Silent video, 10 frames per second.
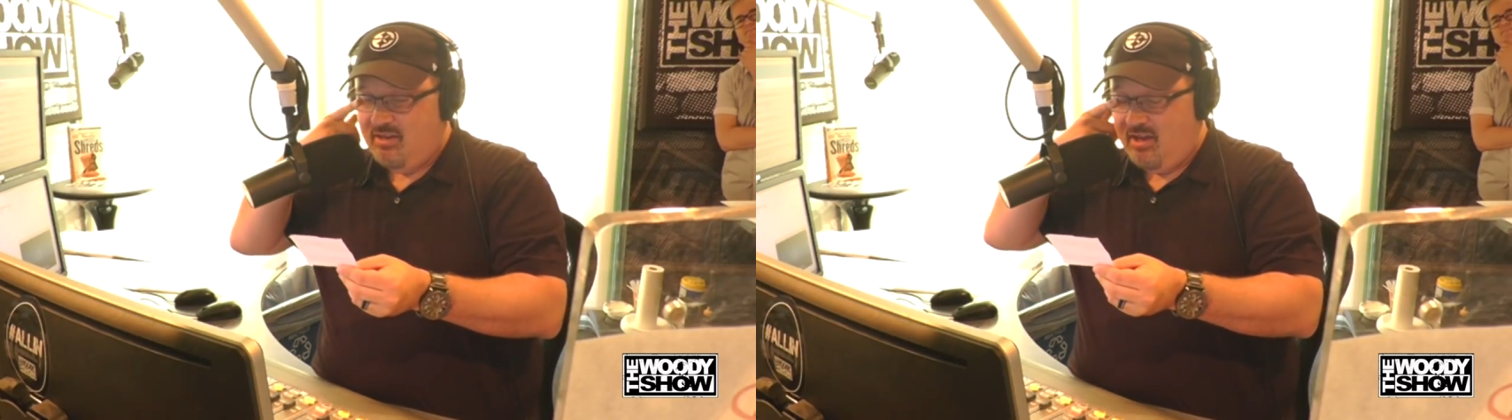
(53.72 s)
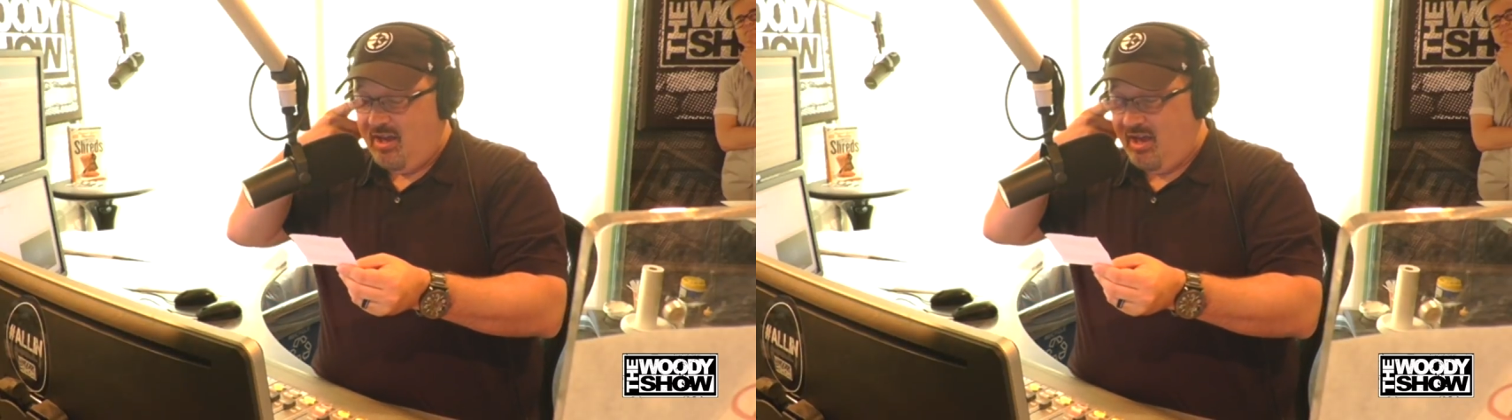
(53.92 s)

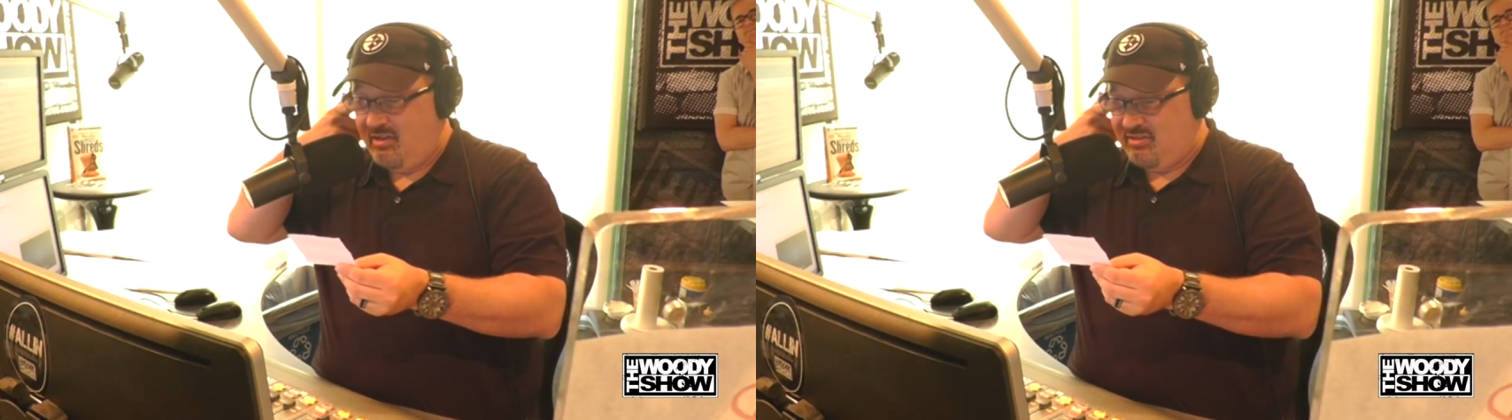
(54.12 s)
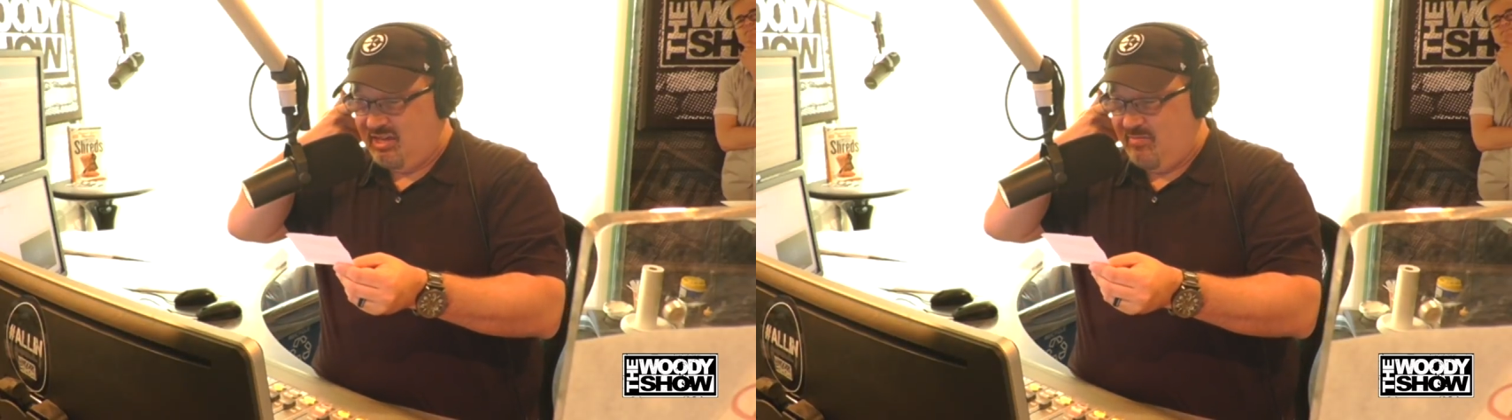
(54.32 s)

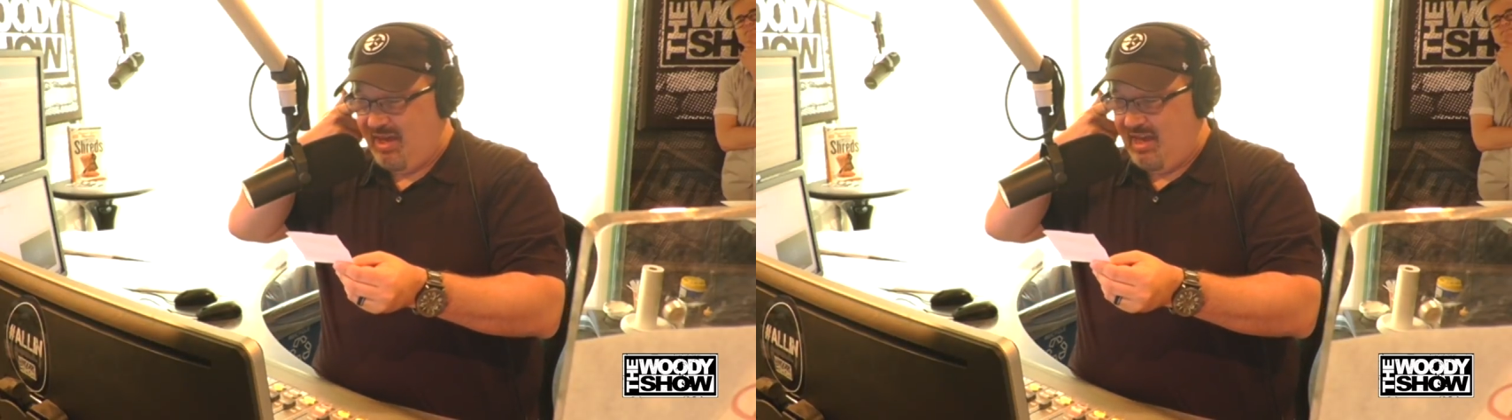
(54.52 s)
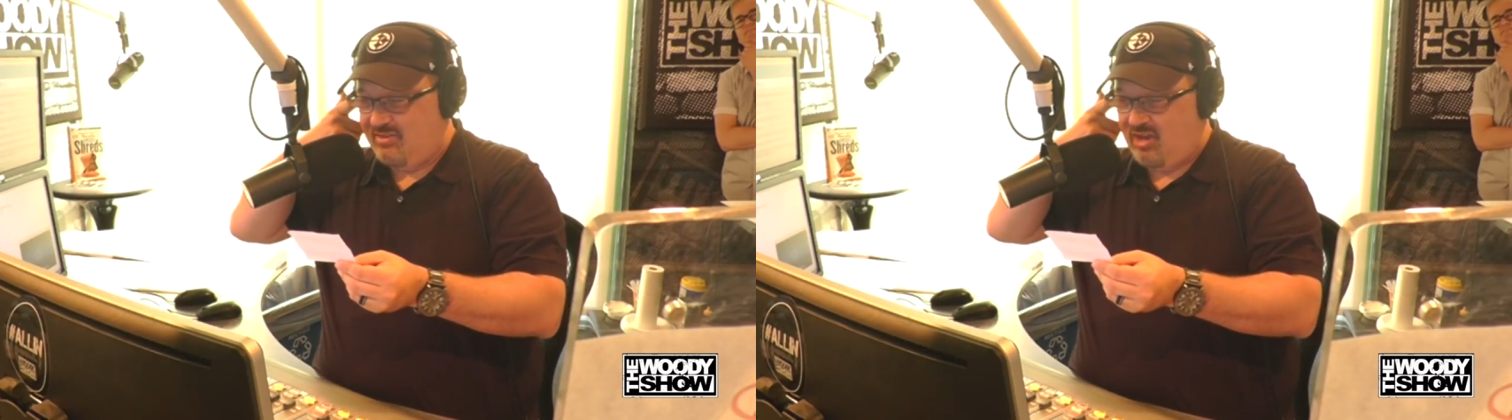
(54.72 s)
uh,
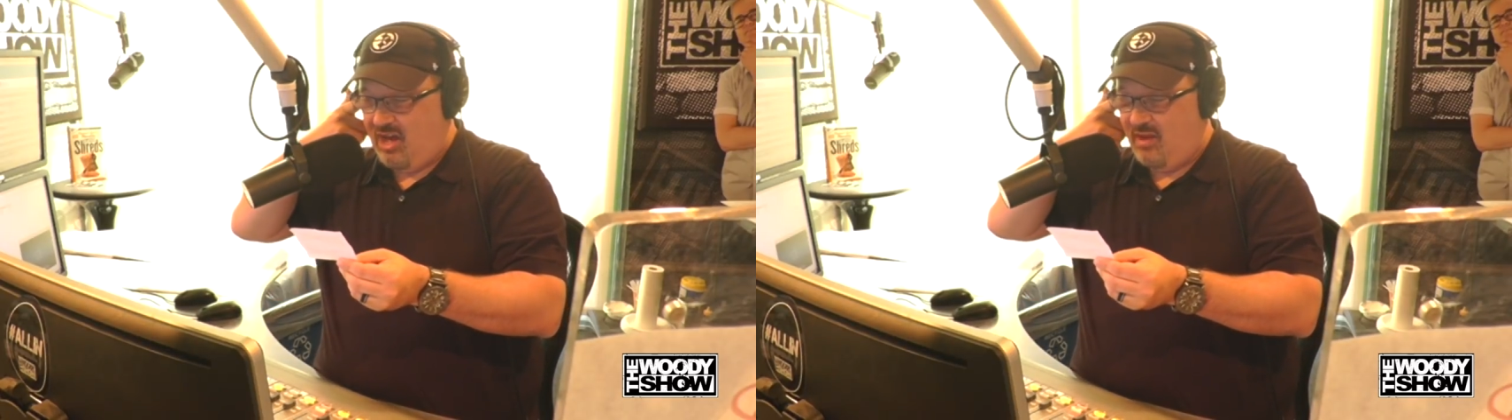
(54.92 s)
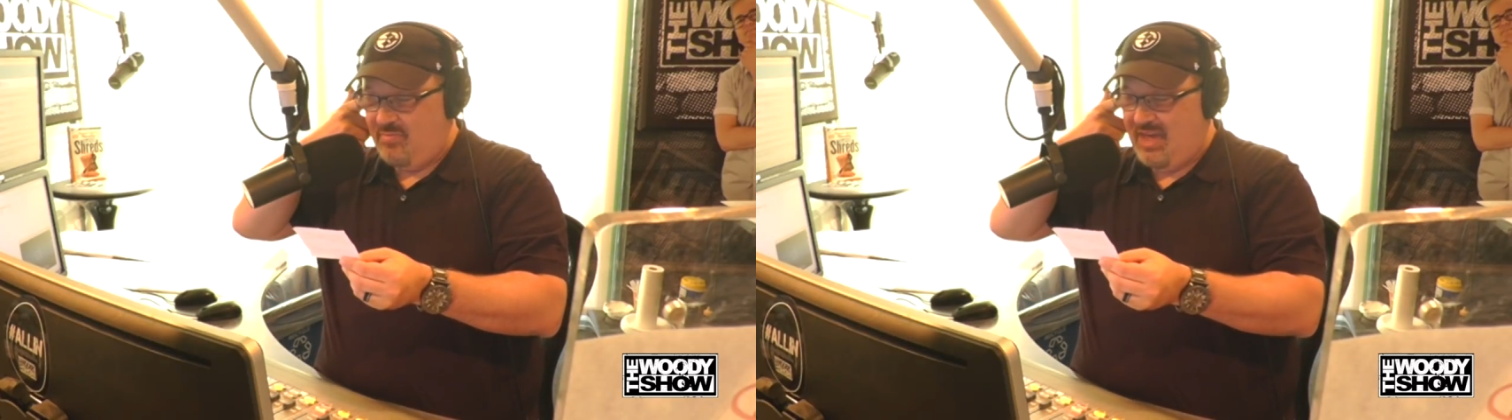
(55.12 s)
Seabass
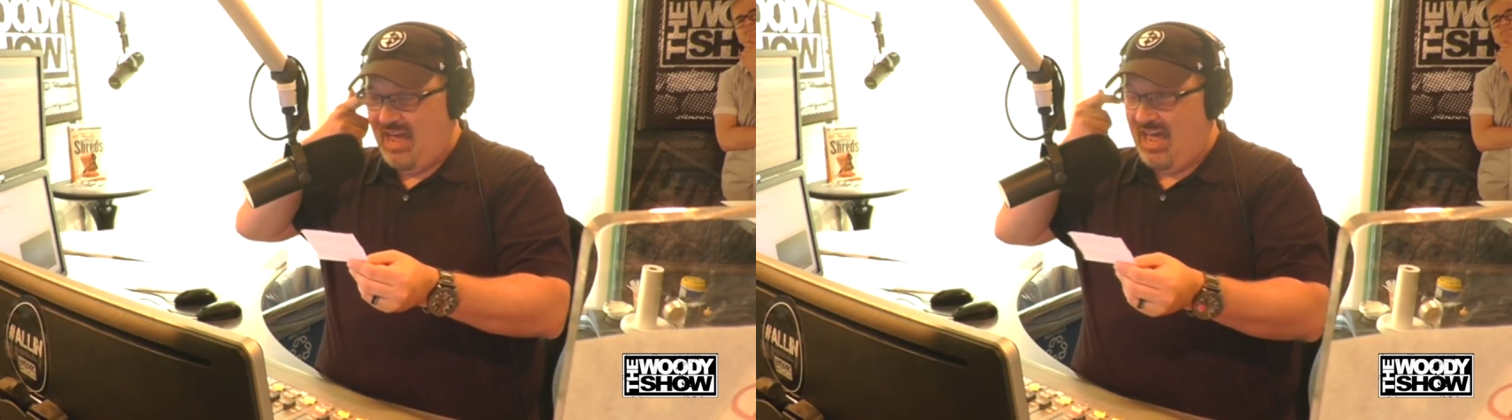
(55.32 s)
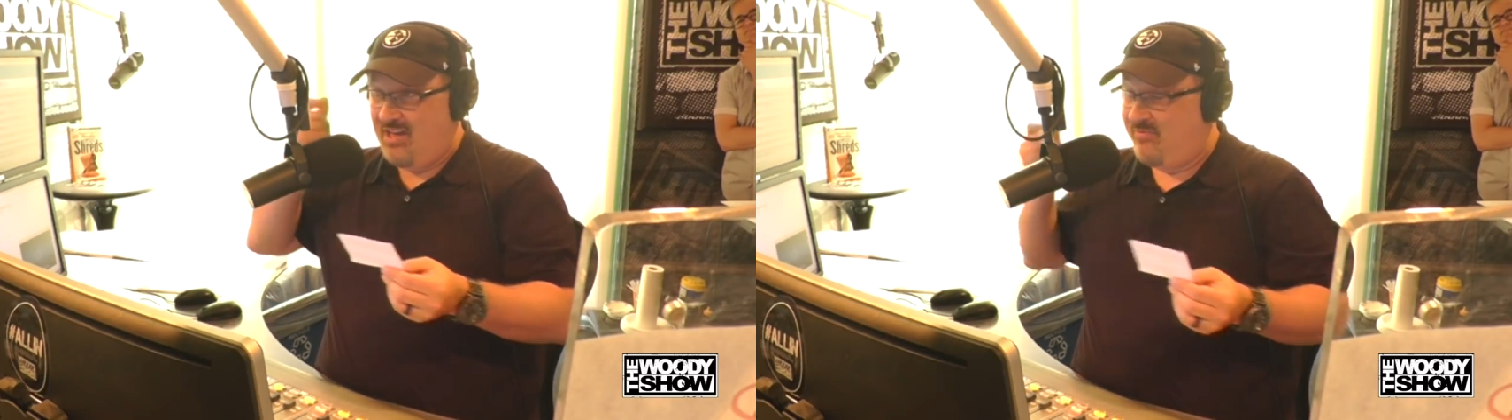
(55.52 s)
on
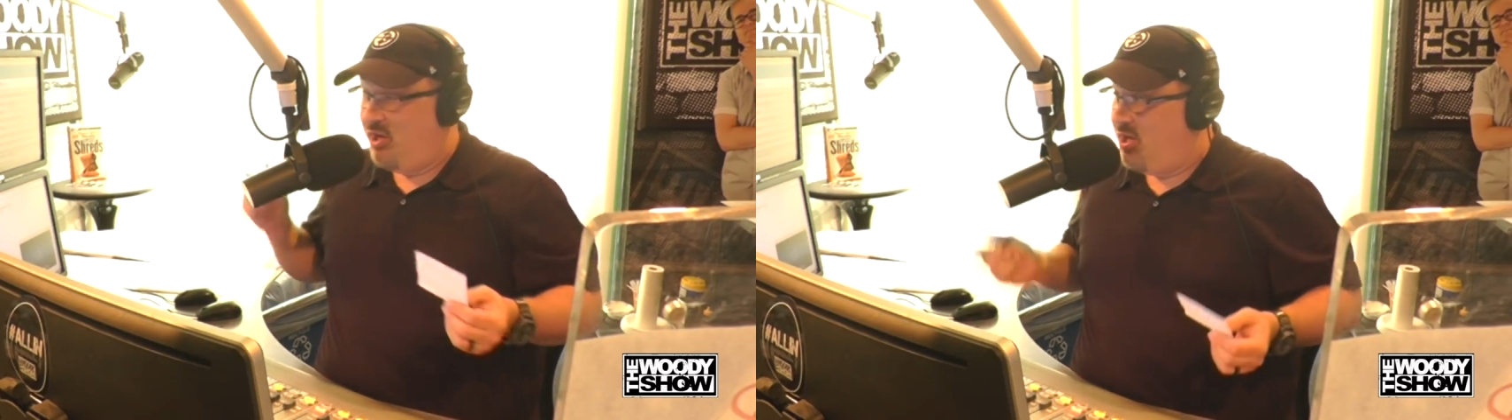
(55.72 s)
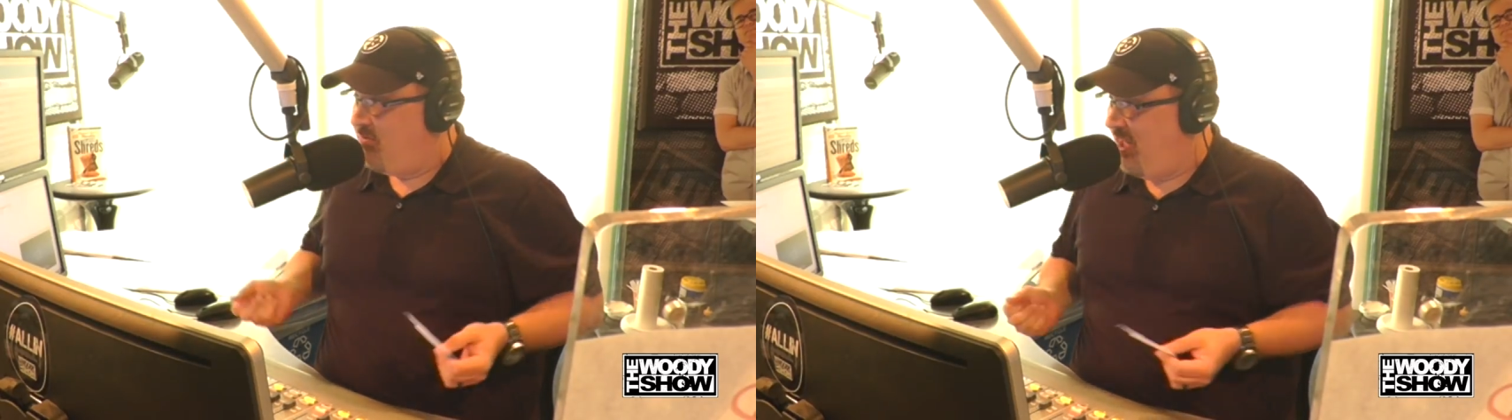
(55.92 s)
behalf of